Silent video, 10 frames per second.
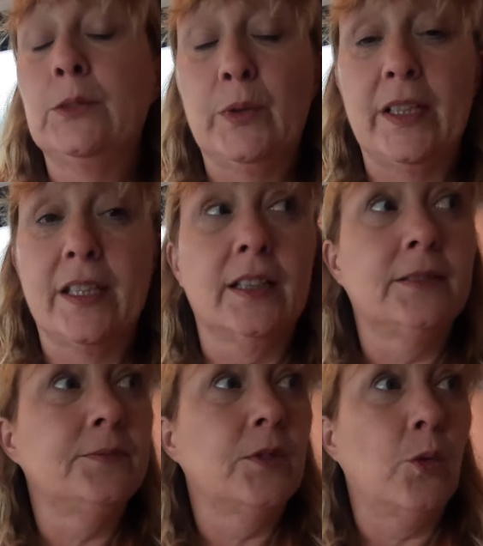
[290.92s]
with
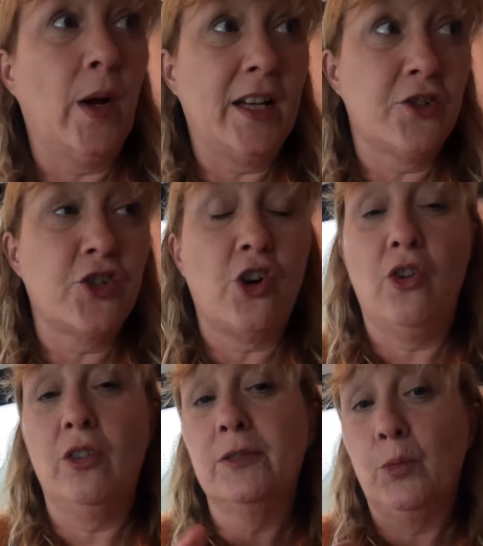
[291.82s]
wet
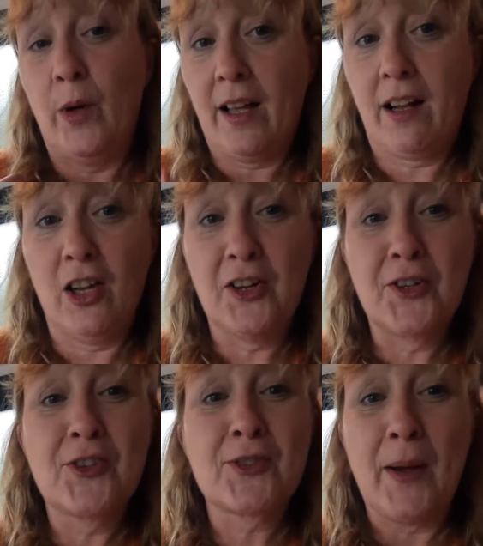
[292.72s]
dog, wet
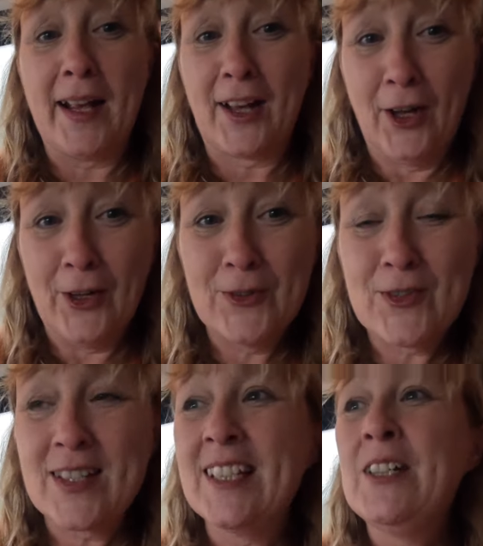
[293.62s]
clothes, wet
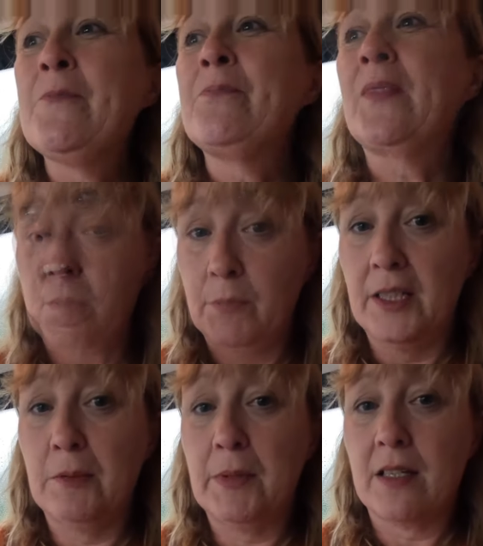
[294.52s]
coats. But
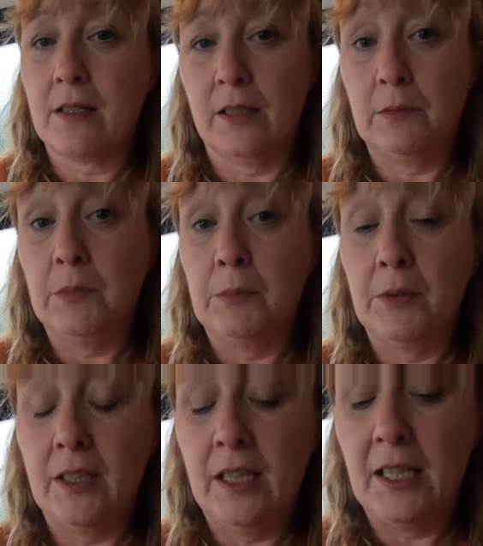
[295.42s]
in the meantime, I'm
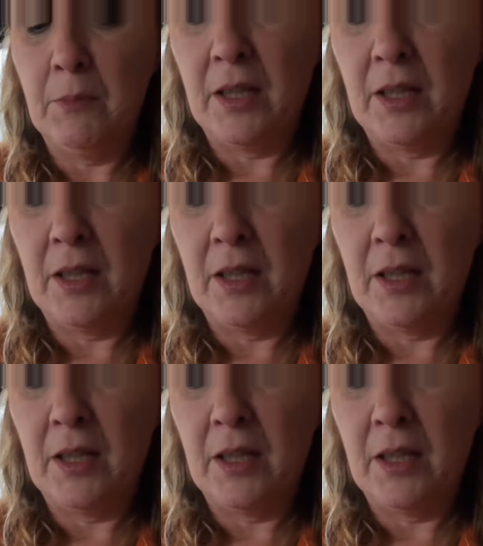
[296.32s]
going to eat